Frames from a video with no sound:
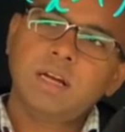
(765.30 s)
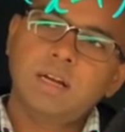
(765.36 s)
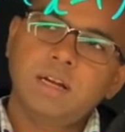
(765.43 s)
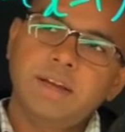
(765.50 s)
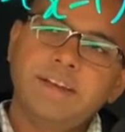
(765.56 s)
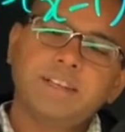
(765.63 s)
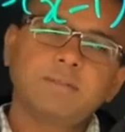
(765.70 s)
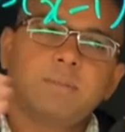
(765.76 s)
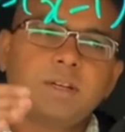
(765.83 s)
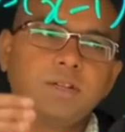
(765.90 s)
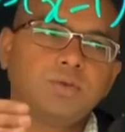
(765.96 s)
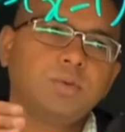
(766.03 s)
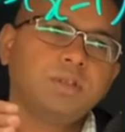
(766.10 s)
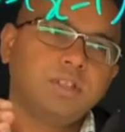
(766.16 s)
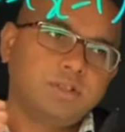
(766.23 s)
x minus
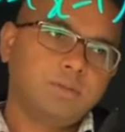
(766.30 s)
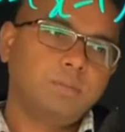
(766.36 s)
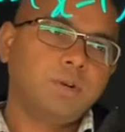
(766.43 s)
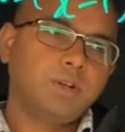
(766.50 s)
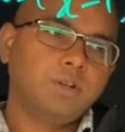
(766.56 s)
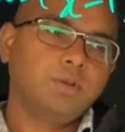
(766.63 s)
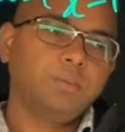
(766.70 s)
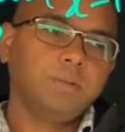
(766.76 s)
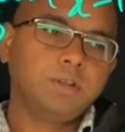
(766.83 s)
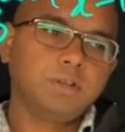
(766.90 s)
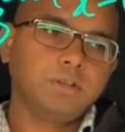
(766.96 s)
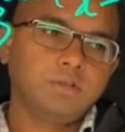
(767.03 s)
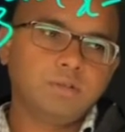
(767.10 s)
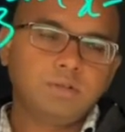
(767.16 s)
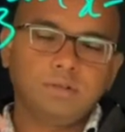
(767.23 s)
1, that's a polynomial,
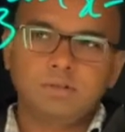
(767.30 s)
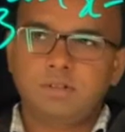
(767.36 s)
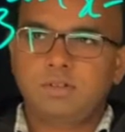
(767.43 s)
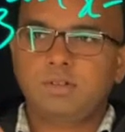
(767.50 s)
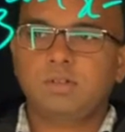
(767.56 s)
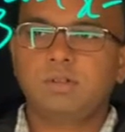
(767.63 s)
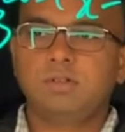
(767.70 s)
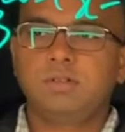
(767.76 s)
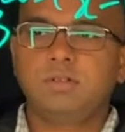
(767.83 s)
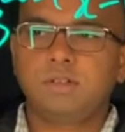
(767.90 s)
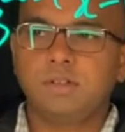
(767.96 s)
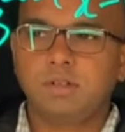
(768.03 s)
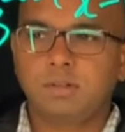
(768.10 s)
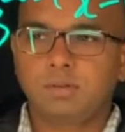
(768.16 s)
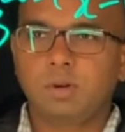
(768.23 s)
so it's
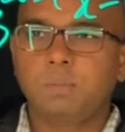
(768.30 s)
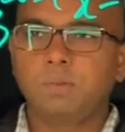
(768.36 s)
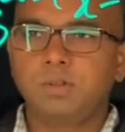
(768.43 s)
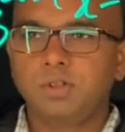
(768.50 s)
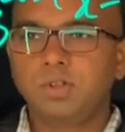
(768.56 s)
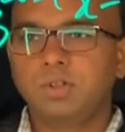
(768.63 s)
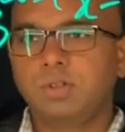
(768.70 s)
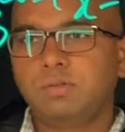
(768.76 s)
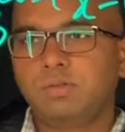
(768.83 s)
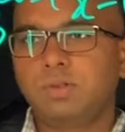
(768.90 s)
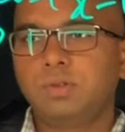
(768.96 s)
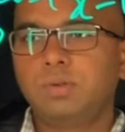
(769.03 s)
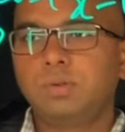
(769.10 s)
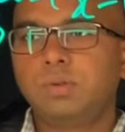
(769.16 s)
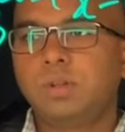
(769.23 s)
a composition of
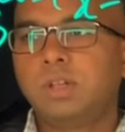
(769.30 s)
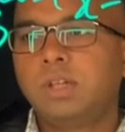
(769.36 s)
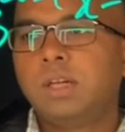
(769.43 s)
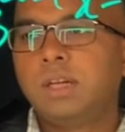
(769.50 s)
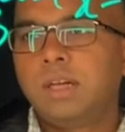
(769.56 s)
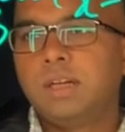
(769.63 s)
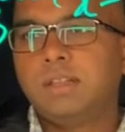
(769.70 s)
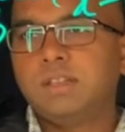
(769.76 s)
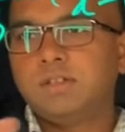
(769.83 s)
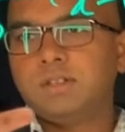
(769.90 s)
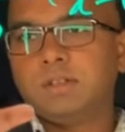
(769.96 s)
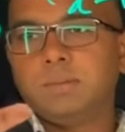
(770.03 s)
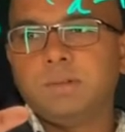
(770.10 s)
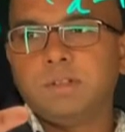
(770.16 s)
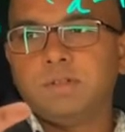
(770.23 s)
2, and this
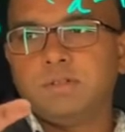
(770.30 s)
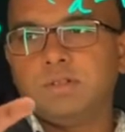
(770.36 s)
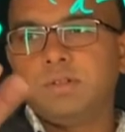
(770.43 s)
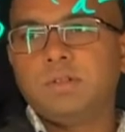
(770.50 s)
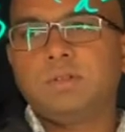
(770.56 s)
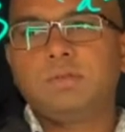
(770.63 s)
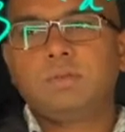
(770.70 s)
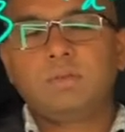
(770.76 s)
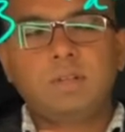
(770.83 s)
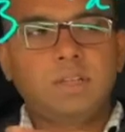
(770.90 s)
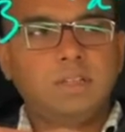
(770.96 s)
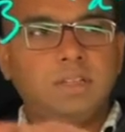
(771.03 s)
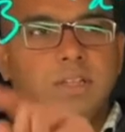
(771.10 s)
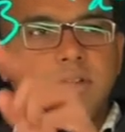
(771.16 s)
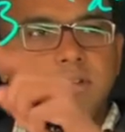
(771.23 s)
limit is 0,
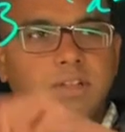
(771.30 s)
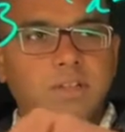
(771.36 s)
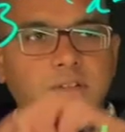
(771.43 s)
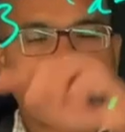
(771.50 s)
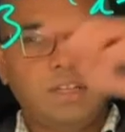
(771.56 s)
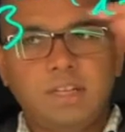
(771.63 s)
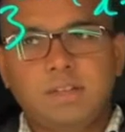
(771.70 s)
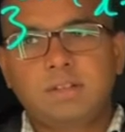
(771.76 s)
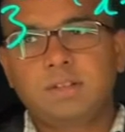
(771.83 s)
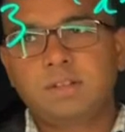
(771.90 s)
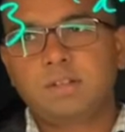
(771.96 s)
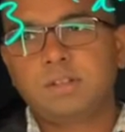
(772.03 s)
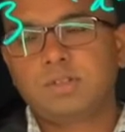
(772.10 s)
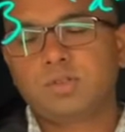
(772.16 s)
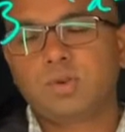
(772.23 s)
and then you can take
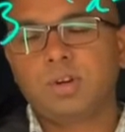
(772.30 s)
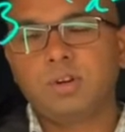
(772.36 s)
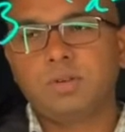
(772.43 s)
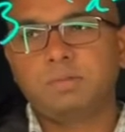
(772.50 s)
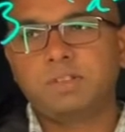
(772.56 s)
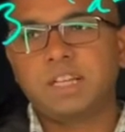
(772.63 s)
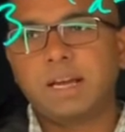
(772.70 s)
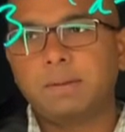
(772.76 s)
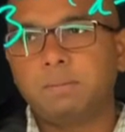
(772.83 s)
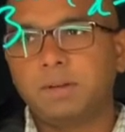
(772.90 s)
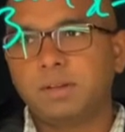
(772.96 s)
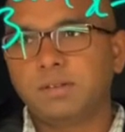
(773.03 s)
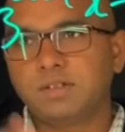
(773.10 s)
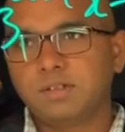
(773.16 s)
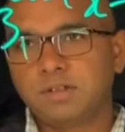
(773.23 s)
square root of that
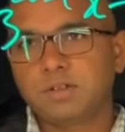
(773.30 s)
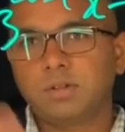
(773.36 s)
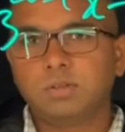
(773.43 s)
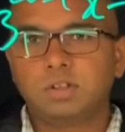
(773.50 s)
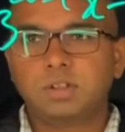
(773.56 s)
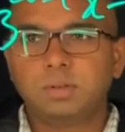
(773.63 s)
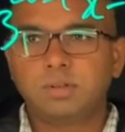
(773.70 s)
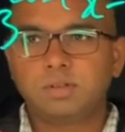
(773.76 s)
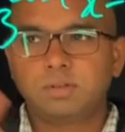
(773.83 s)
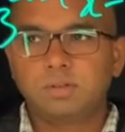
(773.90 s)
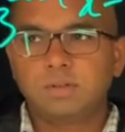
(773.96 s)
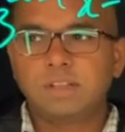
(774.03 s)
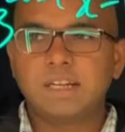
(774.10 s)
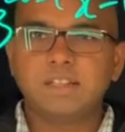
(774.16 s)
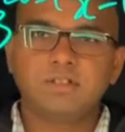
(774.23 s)
because it's continuous,
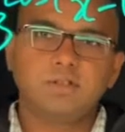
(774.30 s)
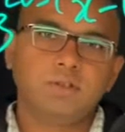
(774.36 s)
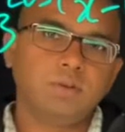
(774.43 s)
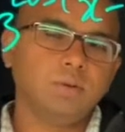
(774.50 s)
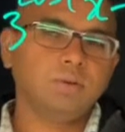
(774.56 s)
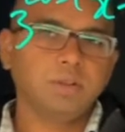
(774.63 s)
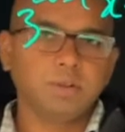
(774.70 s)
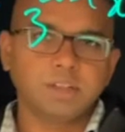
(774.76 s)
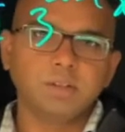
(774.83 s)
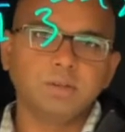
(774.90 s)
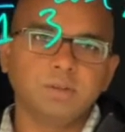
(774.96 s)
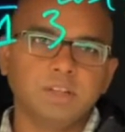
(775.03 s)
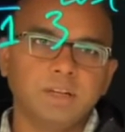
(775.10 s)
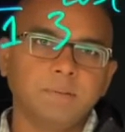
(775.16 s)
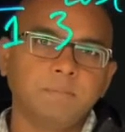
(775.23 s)
that is 0. You can do
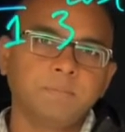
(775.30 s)
that.